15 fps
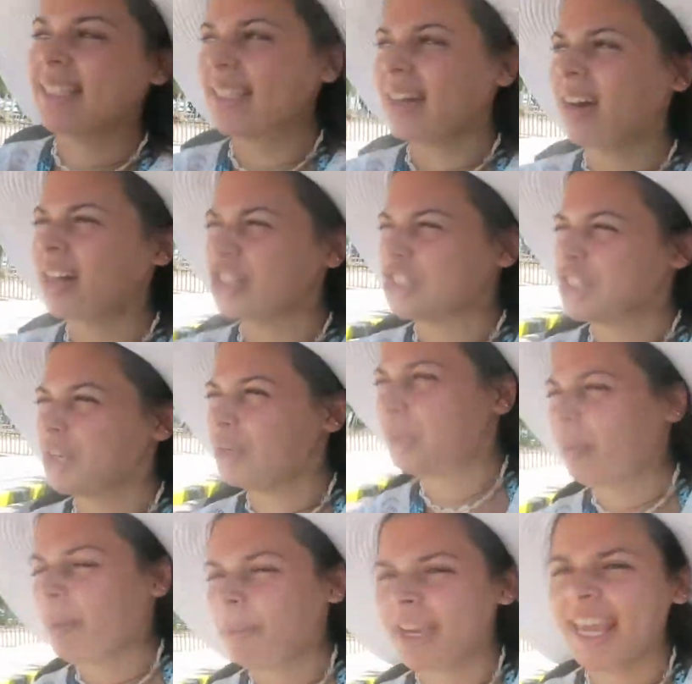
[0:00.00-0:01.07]
that I'll show you
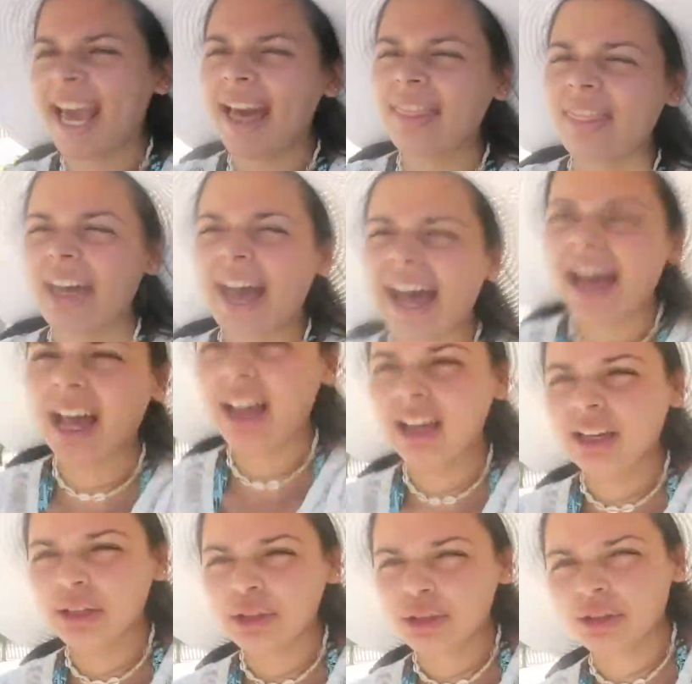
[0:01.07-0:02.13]
when we get there.
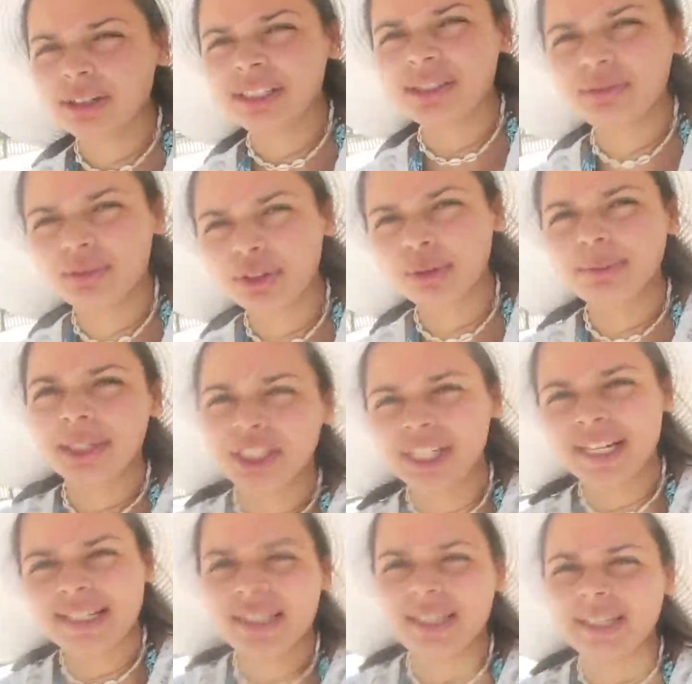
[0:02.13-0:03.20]
Sorry I didn't film much
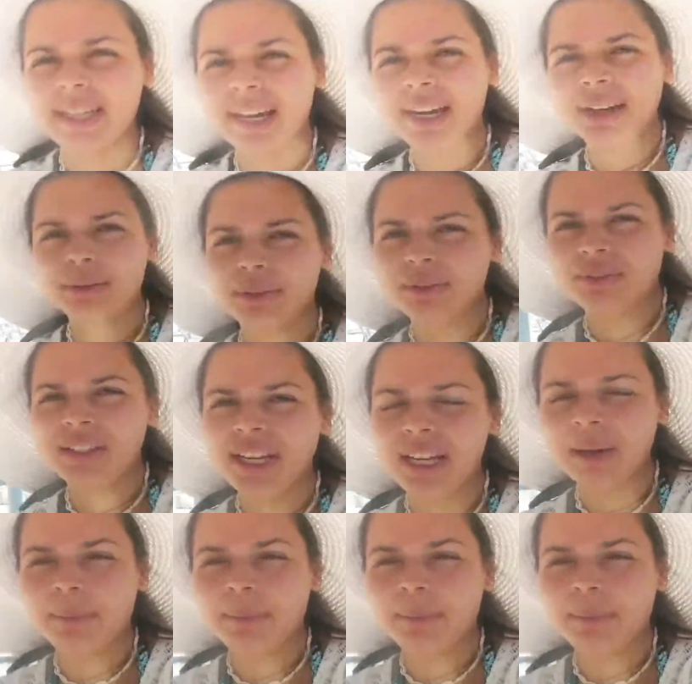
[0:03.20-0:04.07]
yesterday, I was feeling a